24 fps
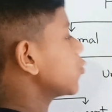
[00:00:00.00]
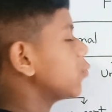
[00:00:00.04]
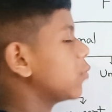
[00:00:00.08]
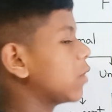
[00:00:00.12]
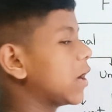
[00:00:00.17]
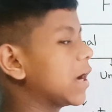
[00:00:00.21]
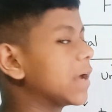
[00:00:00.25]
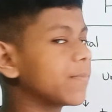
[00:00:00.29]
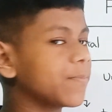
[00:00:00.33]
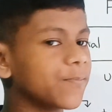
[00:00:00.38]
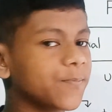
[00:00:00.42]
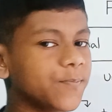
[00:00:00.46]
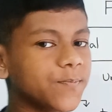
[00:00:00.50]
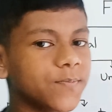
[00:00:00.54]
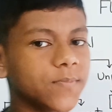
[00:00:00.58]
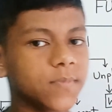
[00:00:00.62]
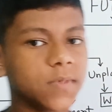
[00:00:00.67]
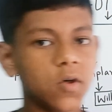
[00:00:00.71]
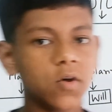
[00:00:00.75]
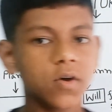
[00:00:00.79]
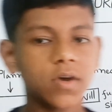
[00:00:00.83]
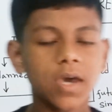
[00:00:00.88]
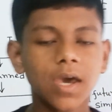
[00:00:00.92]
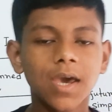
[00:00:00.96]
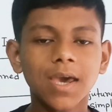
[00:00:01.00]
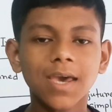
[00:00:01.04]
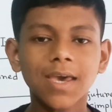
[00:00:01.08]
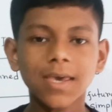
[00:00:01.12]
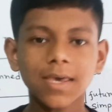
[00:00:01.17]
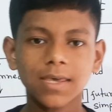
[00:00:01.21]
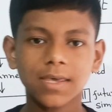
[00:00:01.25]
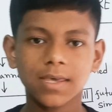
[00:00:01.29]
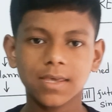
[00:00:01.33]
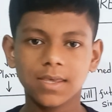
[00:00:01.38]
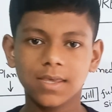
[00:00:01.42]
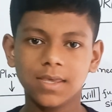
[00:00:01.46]
1. Okay,
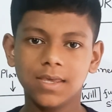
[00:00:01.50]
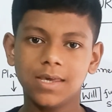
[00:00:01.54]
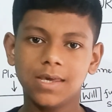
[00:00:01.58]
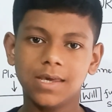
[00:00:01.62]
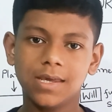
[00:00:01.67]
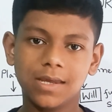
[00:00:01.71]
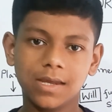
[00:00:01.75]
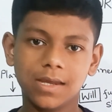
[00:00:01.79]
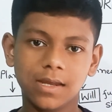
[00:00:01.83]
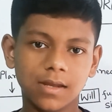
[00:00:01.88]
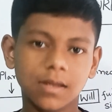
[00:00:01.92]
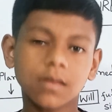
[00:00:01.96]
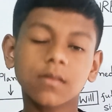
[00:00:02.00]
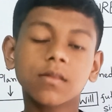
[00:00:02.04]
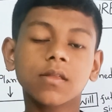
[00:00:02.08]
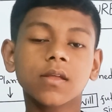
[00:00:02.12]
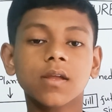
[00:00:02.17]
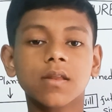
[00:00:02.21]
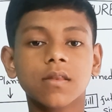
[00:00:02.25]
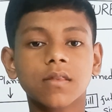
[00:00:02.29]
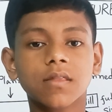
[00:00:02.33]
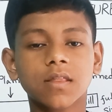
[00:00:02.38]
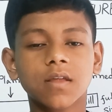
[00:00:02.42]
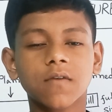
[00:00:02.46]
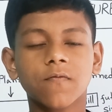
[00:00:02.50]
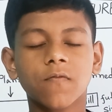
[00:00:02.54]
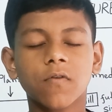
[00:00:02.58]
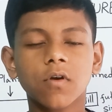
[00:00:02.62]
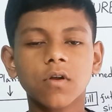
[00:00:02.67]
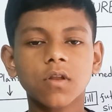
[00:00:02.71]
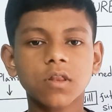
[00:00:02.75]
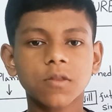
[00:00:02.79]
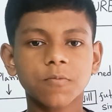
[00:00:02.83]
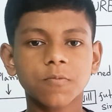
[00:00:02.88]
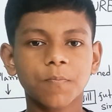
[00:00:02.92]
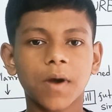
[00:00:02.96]
it's the
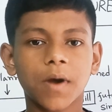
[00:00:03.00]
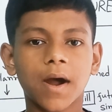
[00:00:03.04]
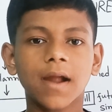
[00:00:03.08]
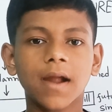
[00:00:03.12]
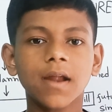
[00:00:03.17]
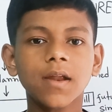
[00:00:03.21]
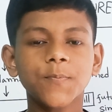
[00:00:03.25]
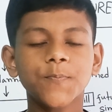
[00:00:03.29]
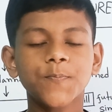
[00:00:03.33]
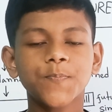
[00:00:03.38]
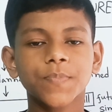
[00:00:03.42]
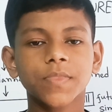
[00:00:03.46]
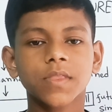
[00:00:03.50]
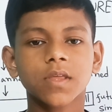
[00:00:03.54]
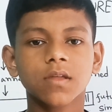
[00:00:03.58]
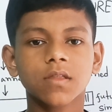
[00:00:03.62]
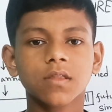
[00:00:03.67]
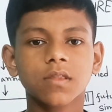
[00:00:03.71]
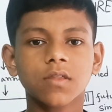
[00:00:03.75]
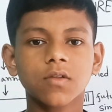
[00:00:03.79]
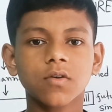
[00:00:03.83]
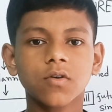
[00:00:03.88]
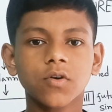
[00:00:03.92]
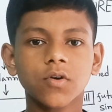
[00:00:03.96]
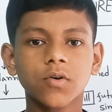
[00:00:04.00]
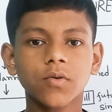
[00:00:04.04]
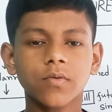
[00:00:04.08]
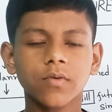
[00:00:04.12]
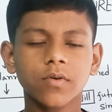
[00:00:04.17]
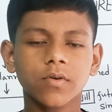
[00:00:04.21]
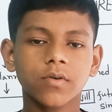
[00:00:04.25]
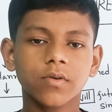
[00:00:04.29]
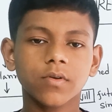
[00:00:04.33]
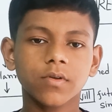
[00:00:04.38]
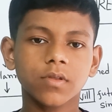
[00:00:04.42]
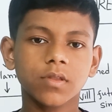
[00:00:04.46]
first part.
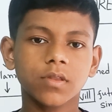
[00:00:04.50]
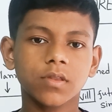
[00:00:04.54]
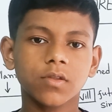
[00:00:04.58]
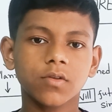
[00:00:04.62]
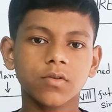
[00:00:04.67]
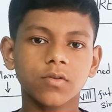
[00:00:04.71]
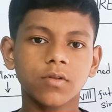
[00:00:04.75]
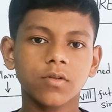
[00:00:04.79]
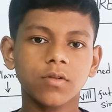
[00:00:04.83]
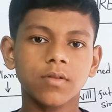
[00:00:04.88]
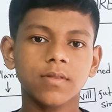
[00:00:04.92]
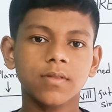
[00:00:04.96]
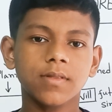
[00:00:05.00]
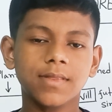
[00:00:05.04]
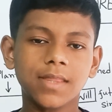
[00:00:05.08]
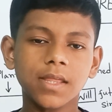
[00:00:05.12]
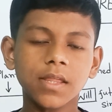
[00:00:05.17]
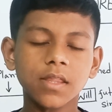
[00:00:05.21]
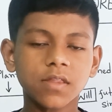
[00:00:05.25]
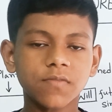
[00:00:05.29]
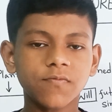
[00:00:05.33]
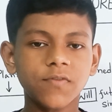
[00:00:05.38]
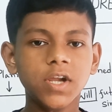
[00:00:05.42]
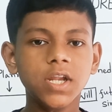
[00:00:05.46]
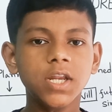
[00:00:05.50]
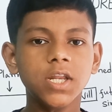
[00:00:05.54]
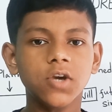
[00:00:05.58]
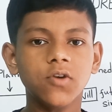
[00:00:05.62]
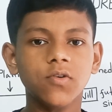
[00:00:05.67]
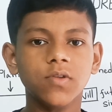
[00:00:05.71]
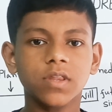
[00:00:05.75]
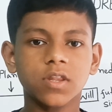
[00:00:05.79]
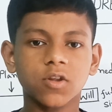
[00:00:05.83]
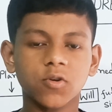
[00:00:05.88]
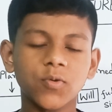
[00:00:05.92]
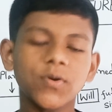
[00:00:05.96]
So this video
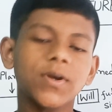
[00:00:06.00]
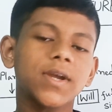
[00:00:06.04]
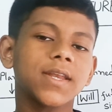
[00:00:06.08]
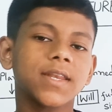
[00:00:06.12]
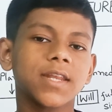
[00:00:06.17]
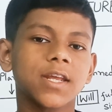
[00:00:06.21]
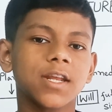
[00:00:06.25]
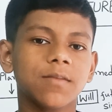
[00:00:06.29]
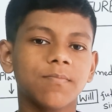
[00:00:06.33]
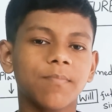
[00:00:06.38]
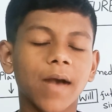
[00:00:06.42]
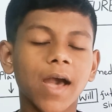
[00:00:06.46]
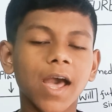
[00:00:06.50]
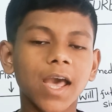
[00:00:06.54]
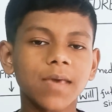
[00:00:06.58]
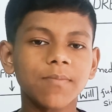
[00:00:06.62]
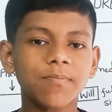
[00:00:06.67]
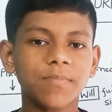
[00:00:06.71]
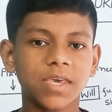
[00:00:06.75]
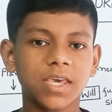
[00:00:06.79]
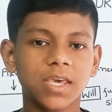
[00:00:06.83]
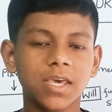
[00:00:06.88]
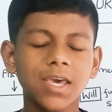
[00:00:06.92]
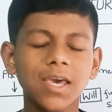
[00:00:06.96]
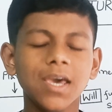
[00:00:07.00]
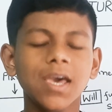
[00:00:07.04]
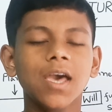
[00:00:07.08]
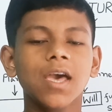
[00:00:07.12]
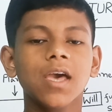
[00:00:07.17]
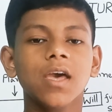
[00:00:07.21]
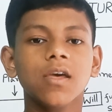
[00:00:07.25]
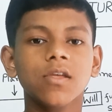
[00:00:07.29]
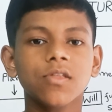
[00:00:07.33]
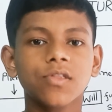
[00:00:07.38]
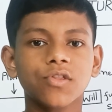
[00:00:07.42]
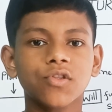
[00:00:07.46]
is created by me.
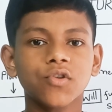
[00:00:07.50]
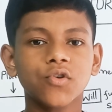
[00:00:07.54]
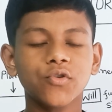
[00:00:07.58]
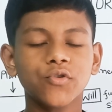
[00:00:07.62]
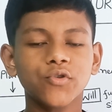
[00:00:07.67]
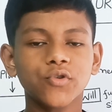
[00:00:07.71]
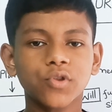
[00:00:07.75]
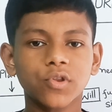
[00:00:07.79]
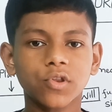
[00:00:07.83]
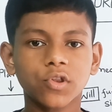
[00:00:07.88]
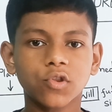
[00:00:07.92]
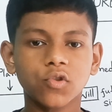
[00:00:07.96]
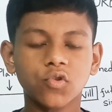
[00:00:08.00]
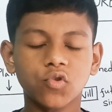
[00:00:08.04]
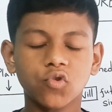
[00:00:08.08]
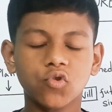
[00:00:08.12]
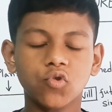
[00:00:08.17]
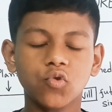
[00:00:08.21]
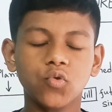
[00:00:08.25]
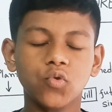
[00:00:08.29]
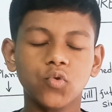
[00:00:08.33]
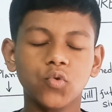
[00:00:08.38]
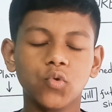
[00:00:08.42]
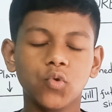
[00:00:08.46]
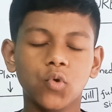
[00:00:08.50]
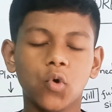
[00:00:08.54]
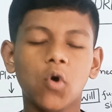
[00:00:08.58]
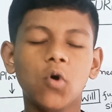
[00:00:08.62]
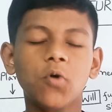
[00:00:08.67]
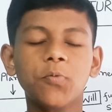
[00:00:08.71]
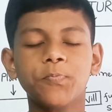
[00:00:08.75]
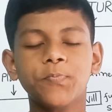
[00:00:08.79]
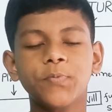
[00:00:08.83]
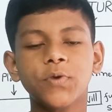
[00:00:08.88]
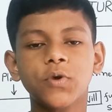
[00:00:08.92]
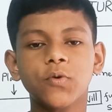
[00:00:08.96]
So to
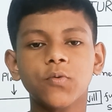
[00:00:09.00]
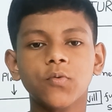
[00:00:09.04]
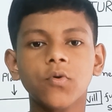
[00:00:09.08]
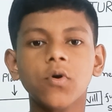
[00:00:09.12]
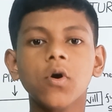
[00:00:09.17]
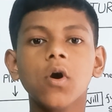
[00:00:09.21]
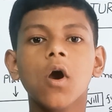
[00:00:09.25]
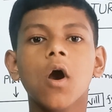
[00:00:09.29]
hope you